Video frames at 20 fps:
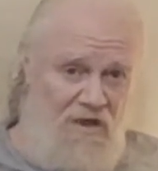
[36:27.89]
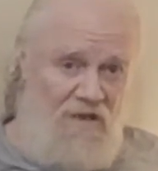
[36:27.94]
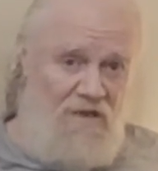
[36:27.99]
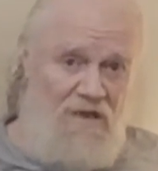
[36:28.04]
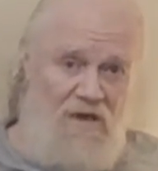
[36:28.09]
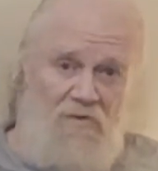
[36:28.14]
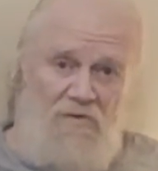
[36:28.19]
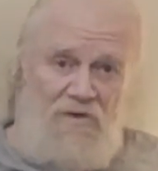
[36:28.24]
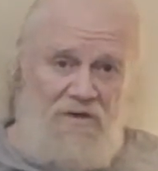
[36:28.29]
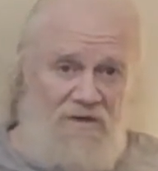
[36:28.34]

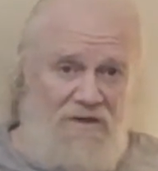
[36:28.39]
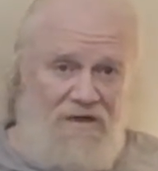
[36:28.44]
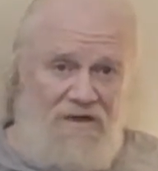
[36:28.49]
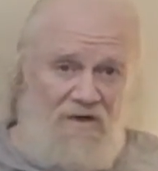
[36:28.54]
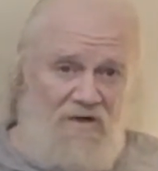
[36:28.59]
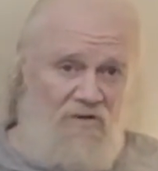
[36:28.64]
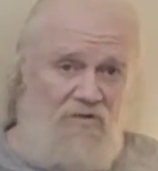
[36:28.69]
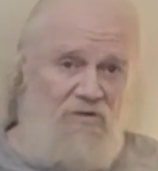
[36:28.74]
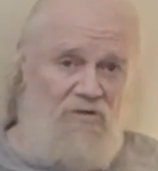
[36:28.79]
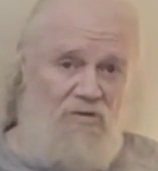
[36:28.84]
They wouldn't let
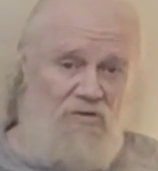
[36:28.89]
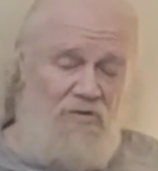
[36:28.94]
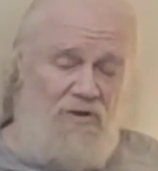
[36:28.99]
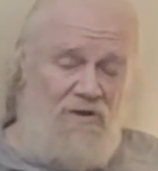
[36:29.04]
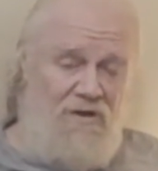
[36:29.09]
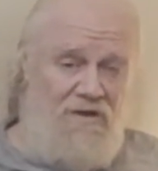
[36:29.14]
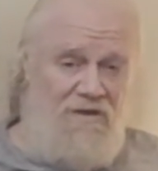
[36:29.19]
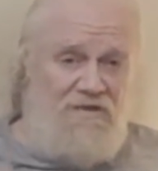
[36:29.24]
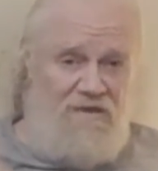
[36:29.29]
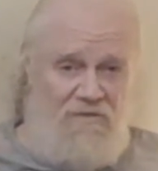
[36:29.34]
her do it,
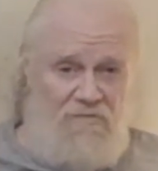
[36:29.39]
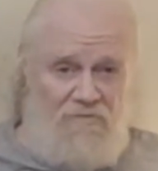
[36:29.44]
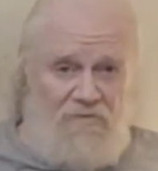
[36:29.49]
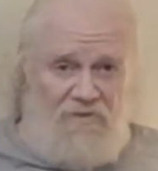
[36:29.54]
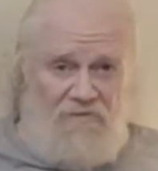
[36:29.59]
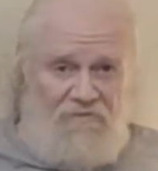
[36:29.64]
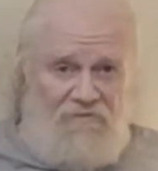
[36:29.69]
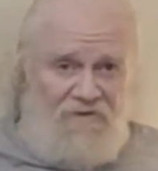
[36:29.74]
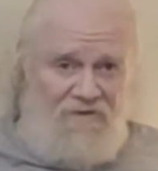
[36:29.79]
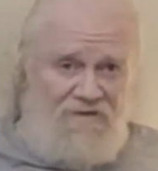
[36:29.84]
and I said, "What
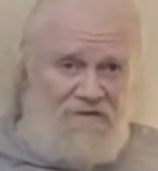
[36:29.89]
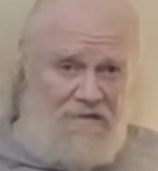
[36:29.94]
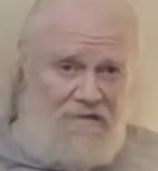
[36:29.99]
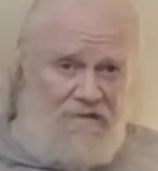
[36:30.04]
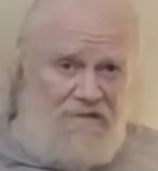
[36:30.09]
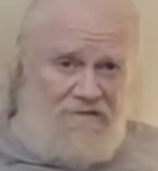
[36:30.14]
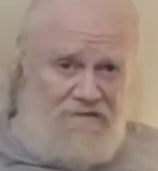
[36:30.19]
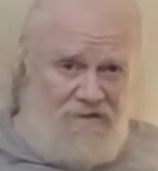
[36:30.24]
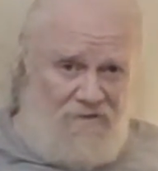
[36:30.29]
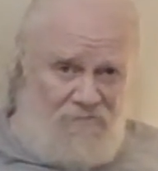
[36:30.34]
if I
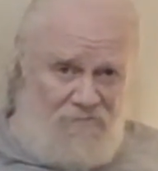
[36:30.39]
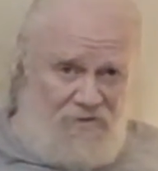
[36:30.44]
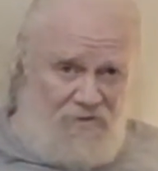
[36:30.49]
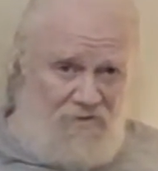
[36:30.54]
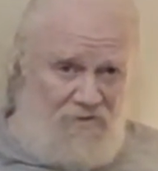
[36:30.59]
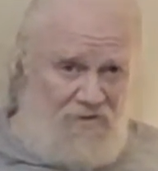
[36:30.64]
sign something?"